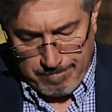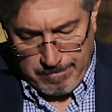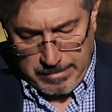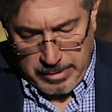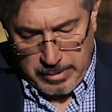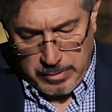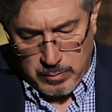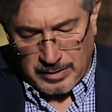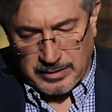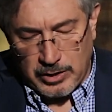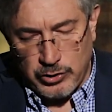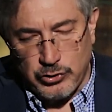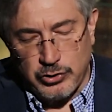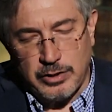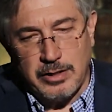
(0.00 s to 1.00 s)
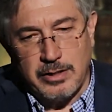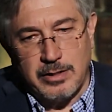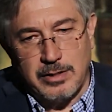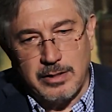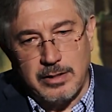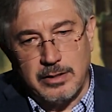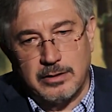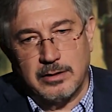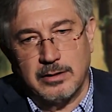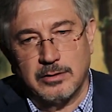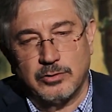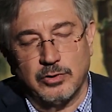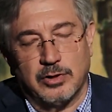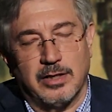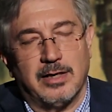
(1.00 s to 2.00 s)
You essentially need
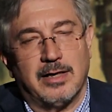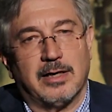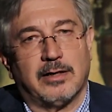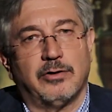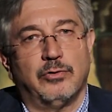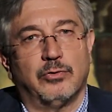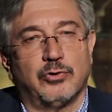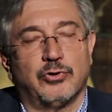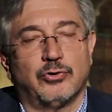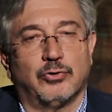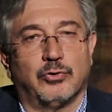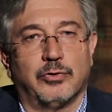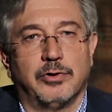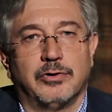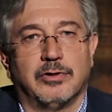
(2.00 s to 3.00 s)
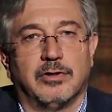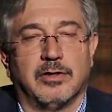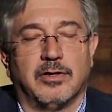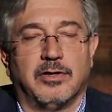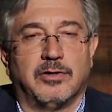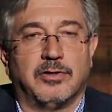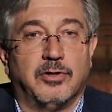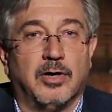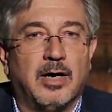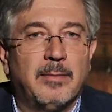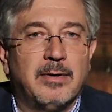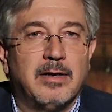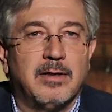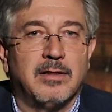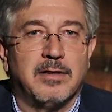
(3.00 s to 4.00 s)
to connect your story to the
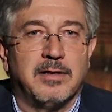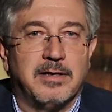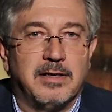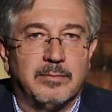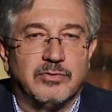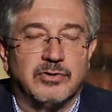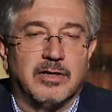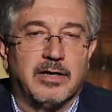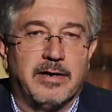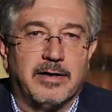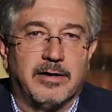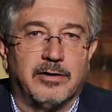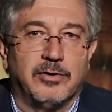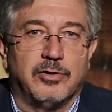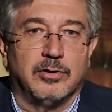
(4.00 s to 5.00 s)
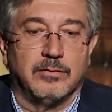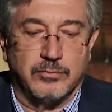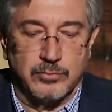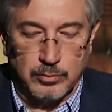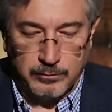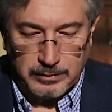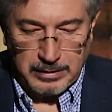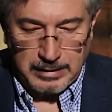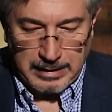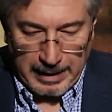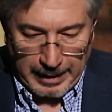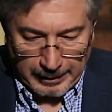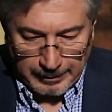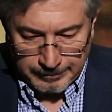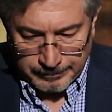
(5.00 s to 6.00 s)
dominant themes and the narratives of the
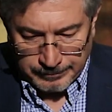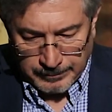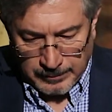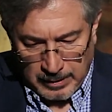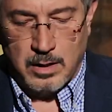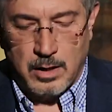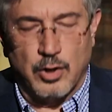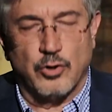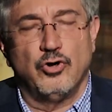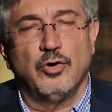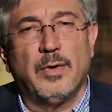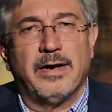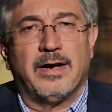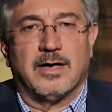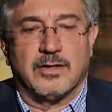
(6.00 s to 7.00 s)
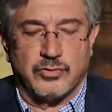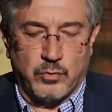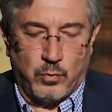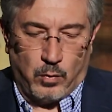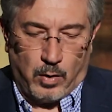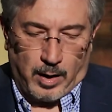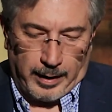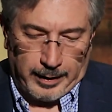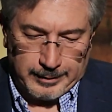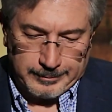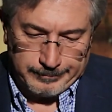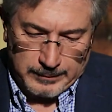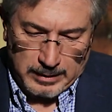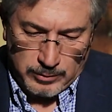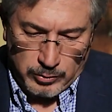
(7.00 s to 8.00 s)
day. You might ask why,
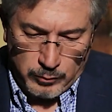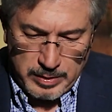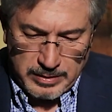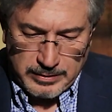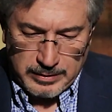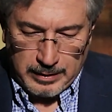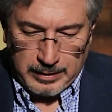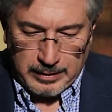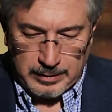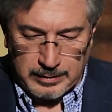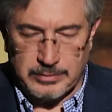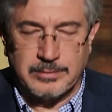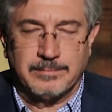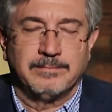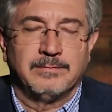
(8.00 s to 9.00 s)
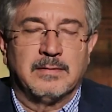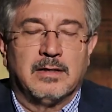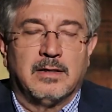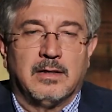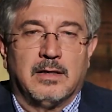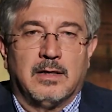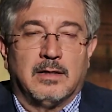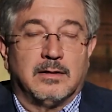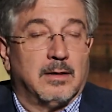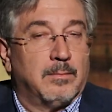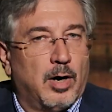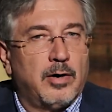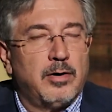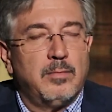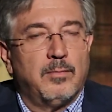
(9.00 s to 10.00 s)
and the reason is that
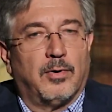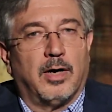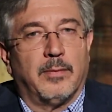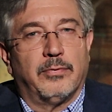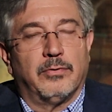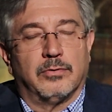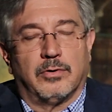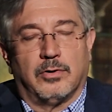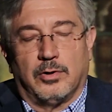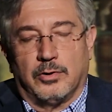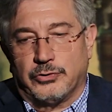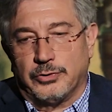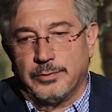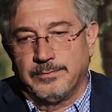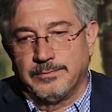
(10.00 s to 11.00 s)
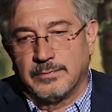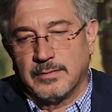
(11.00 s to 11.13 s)
modern popular culture